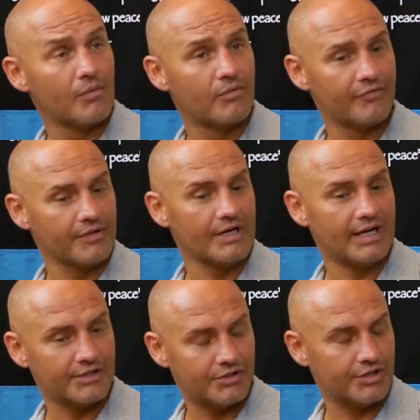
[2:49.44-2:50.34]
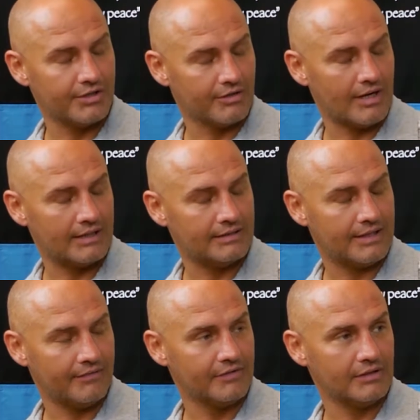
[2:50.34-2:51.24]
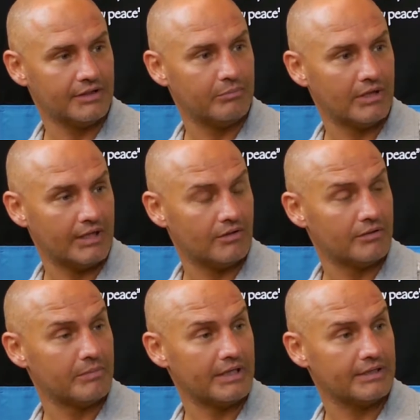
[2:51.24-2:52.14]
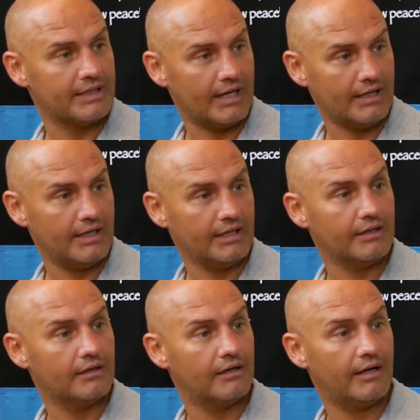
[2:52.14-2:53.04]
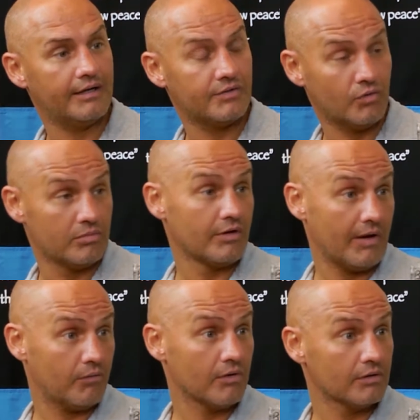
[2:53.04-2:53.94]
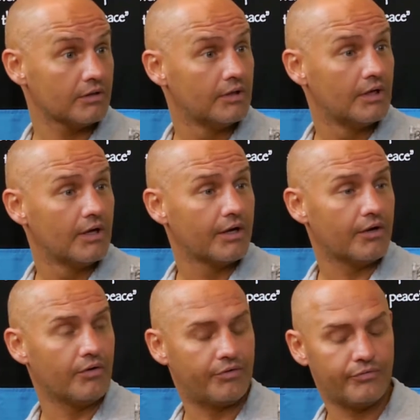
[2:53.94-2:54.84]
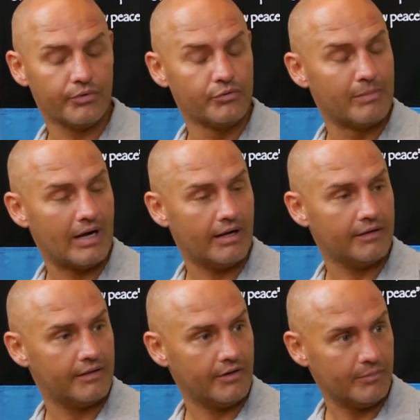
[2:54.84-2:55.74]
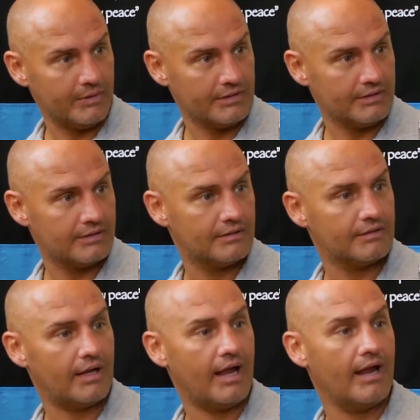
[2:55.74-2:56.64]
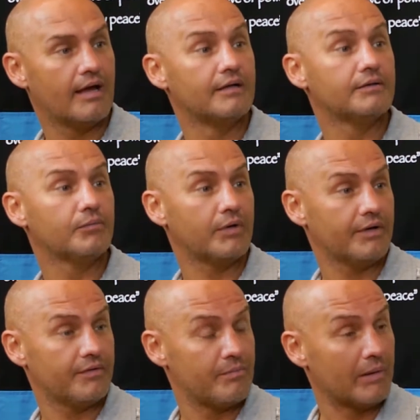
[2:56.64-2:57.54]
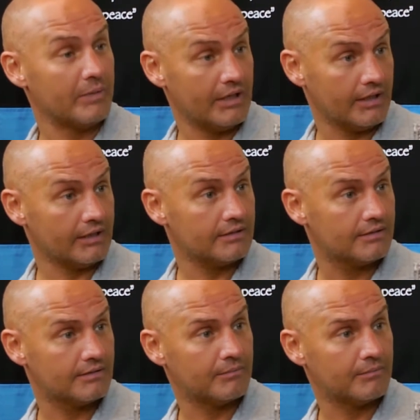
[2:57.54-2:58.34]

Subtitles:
Well, for the next year, I definitely plan on maintaining a sober network, you know, through my therapists and with my meetings,